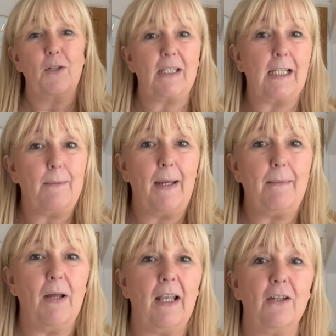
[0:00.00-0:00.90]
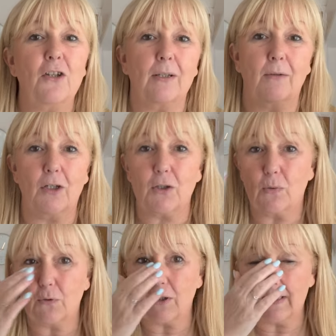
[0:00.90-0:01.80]
Just going to make my lunch, so I'm going to
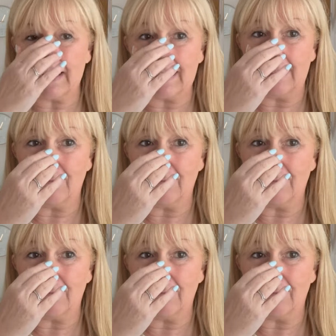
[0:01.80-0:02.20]
talk to you at the same